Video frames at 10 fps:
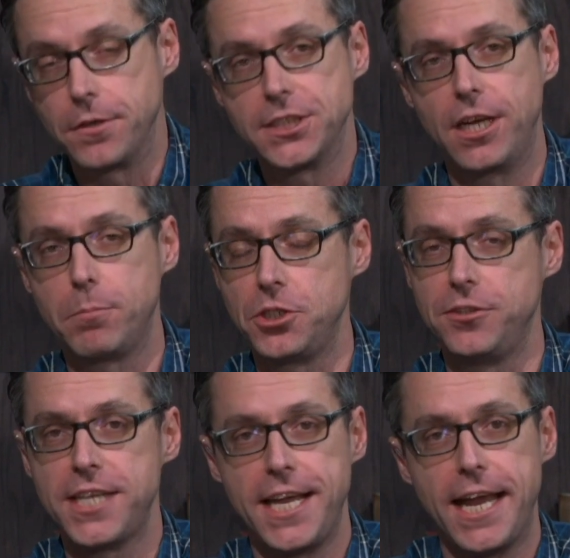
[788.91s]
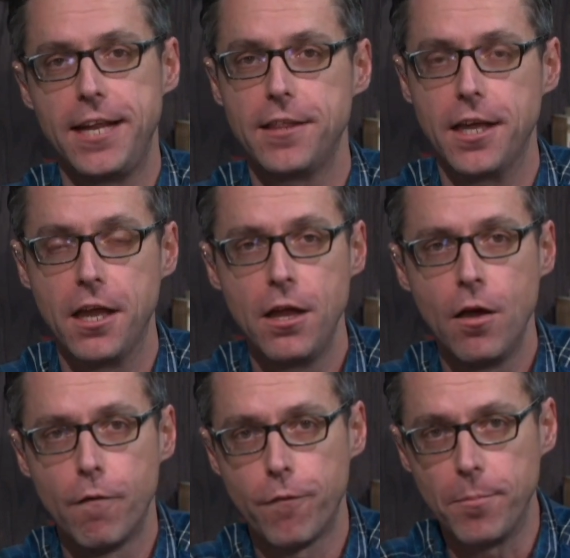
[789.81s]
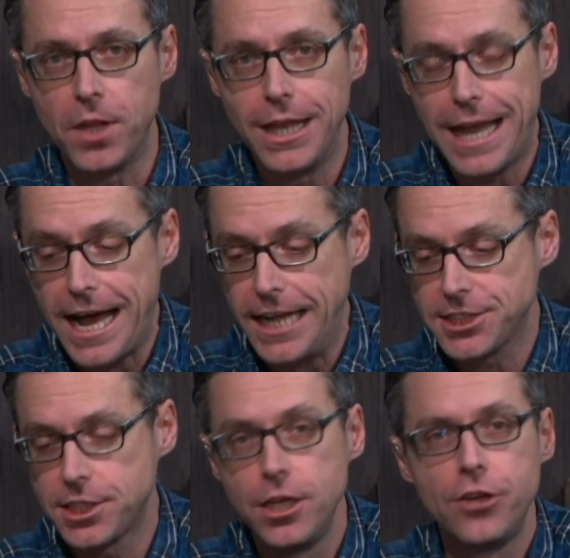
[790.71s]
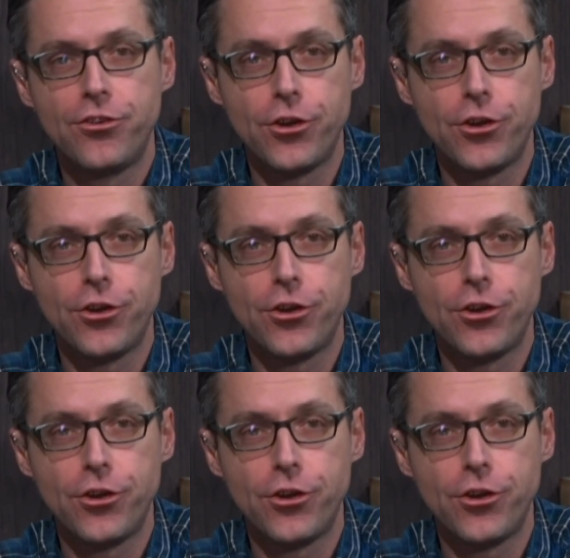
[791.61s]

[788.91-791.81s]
For example, do you take anything from the last